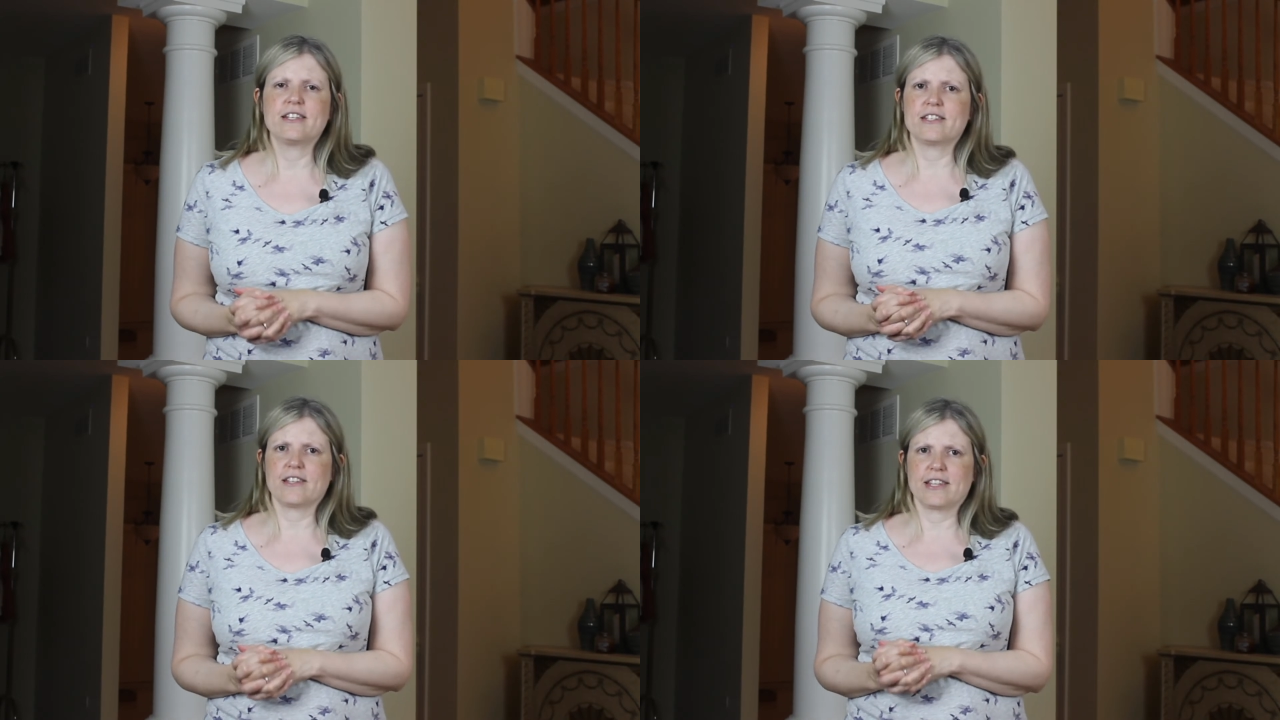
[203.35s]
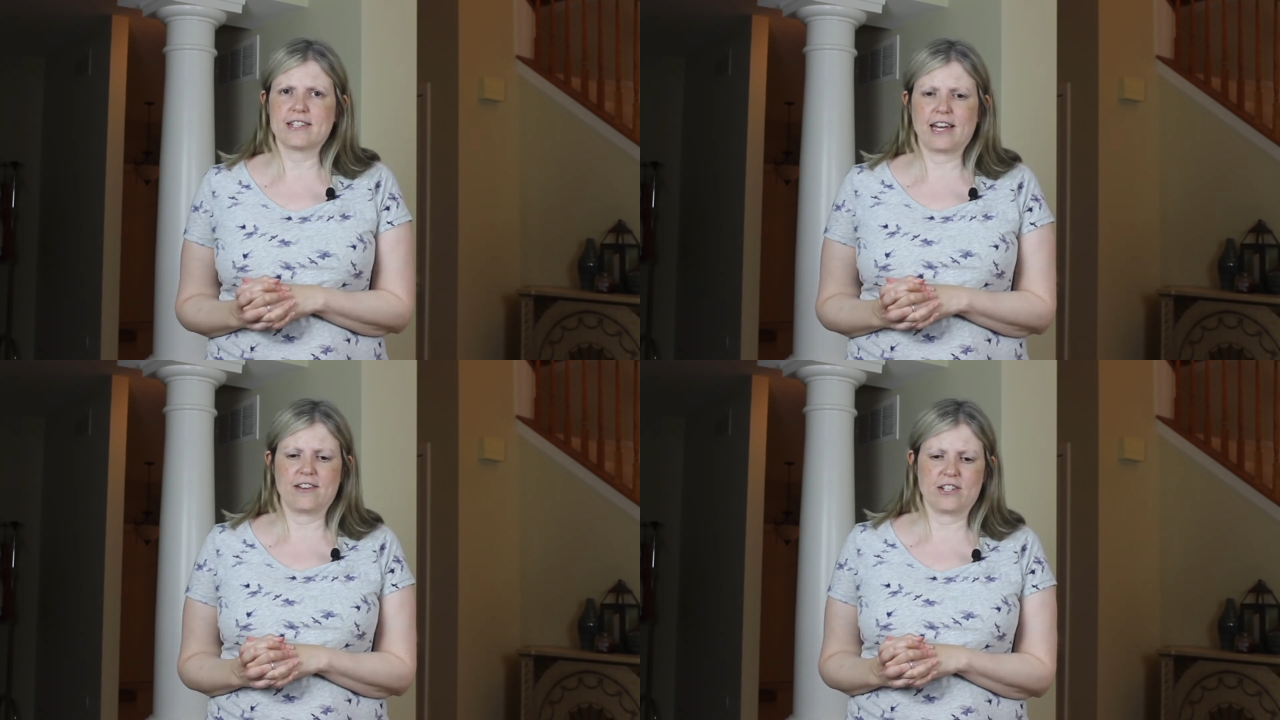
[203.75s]
So that's
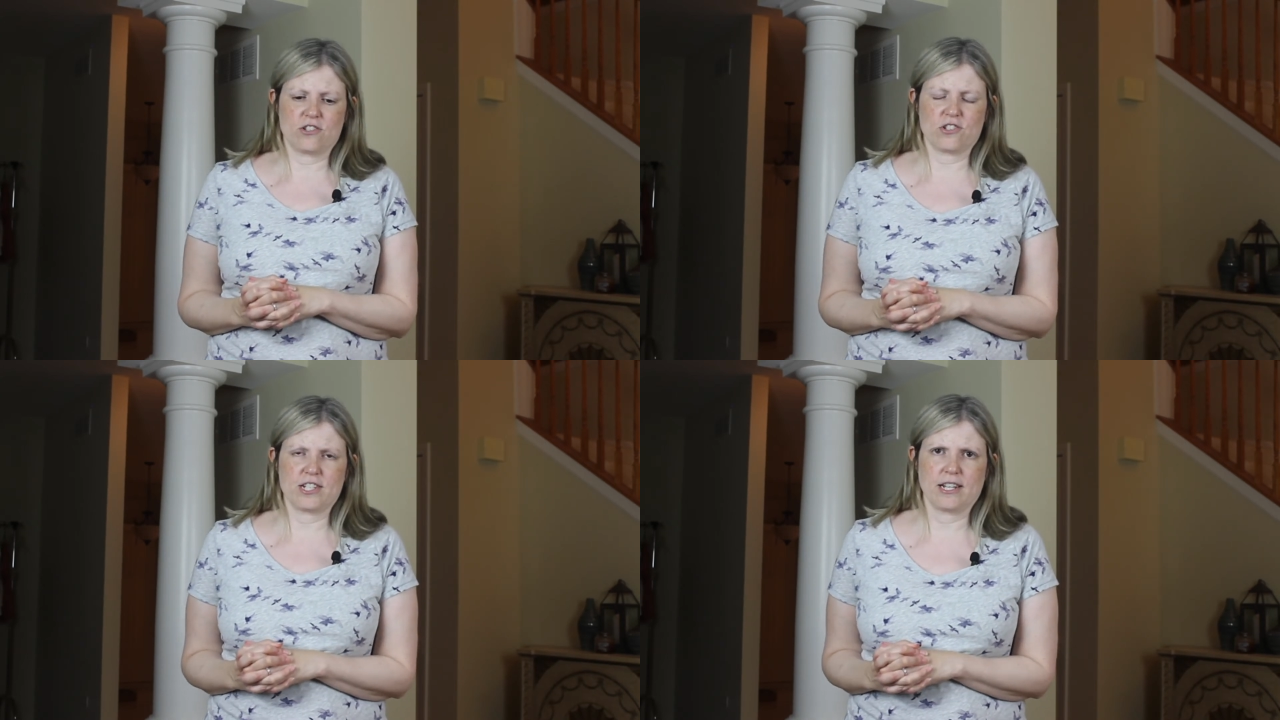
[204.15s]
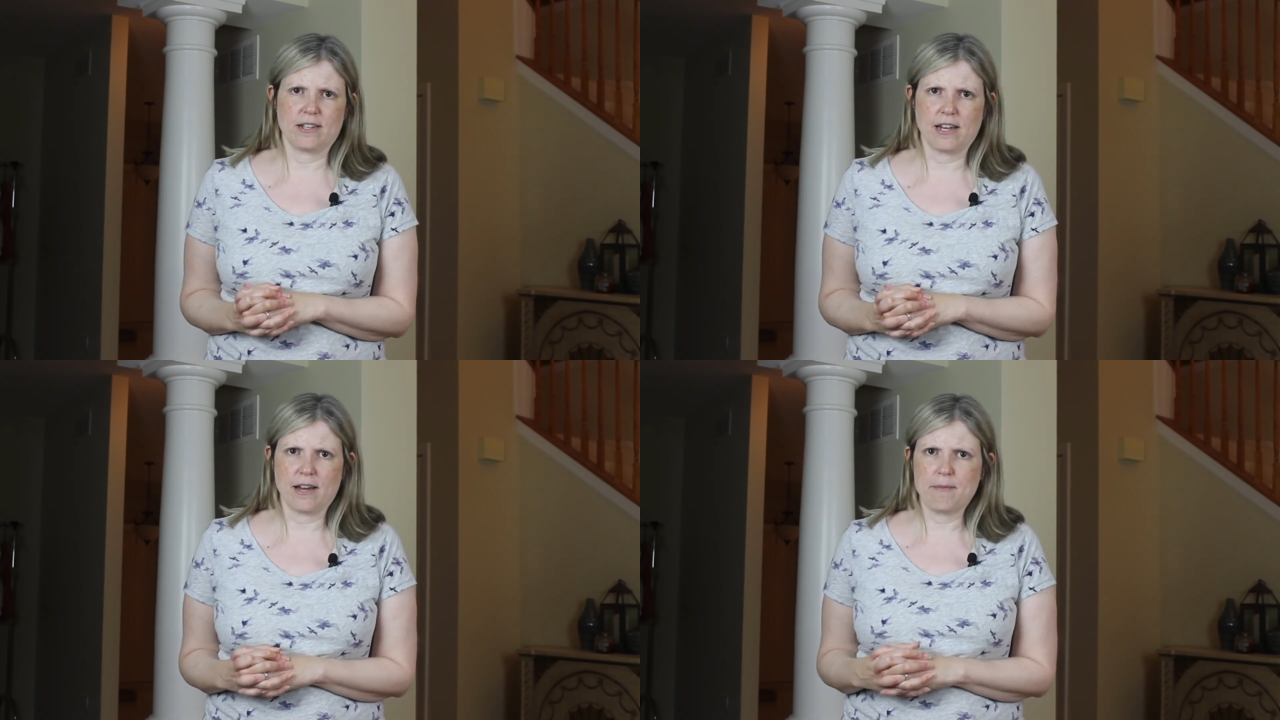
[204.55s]
kind of
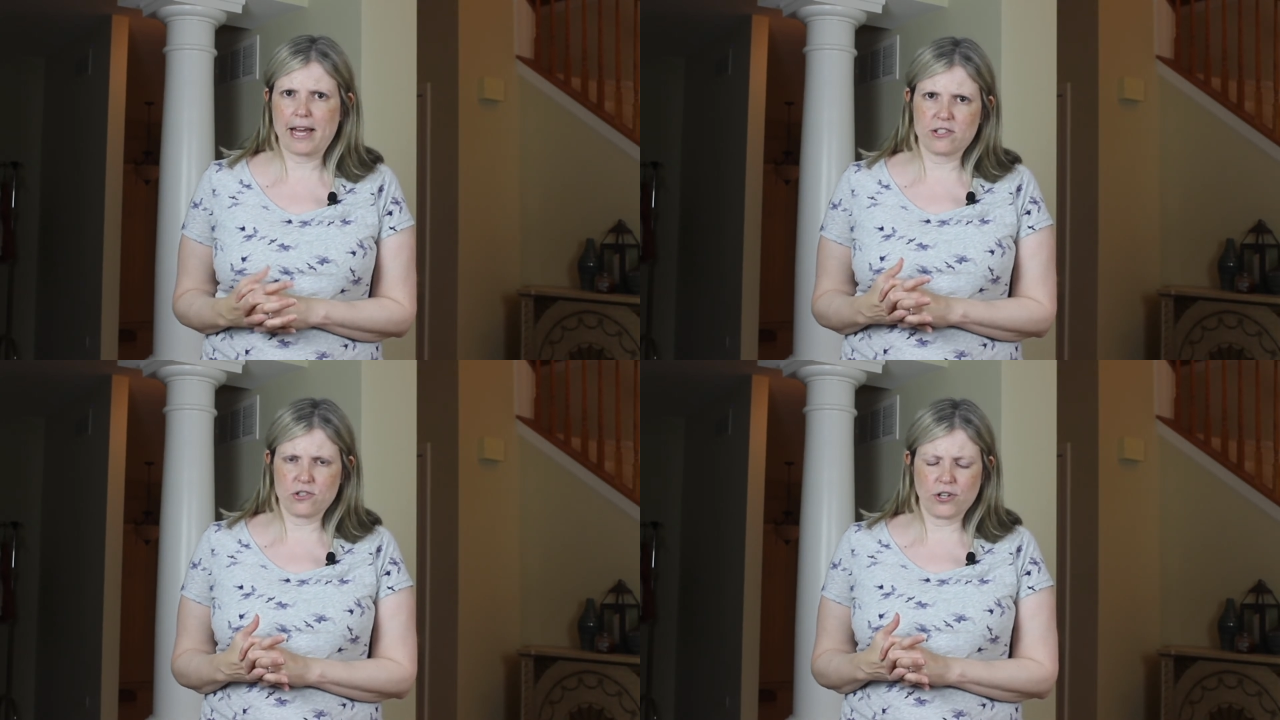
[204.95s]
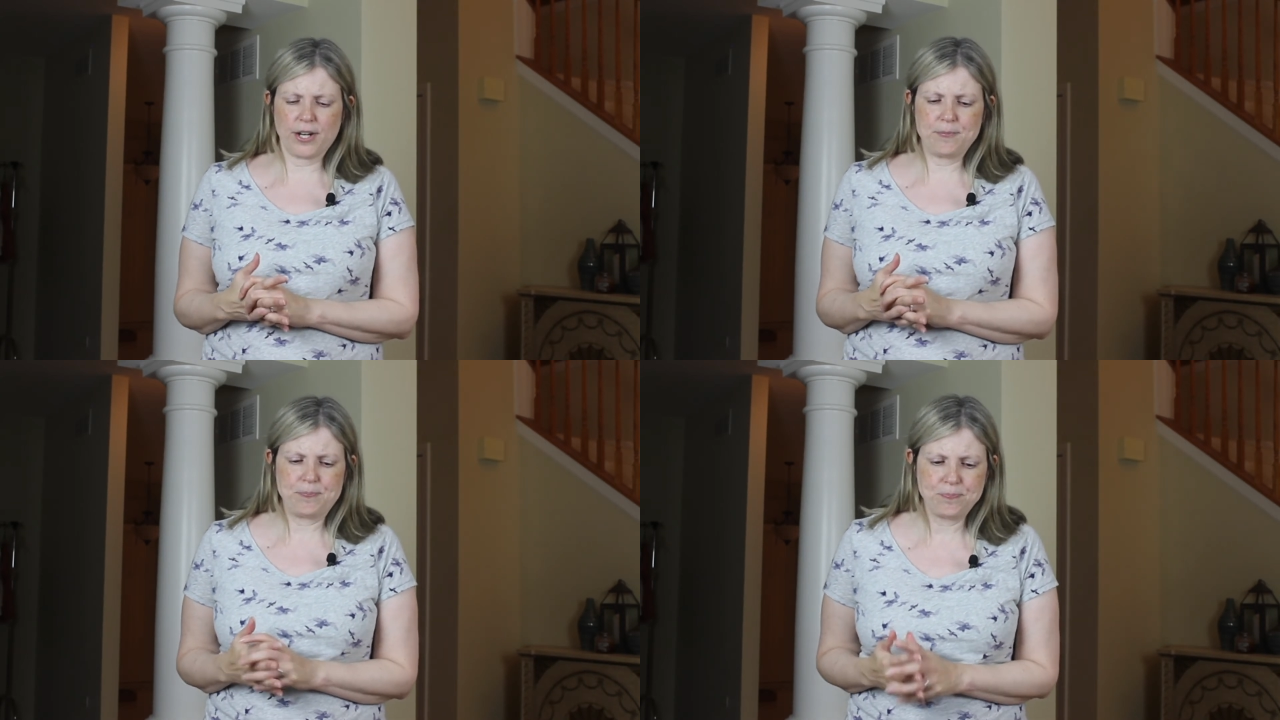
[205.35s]
interesting backstory.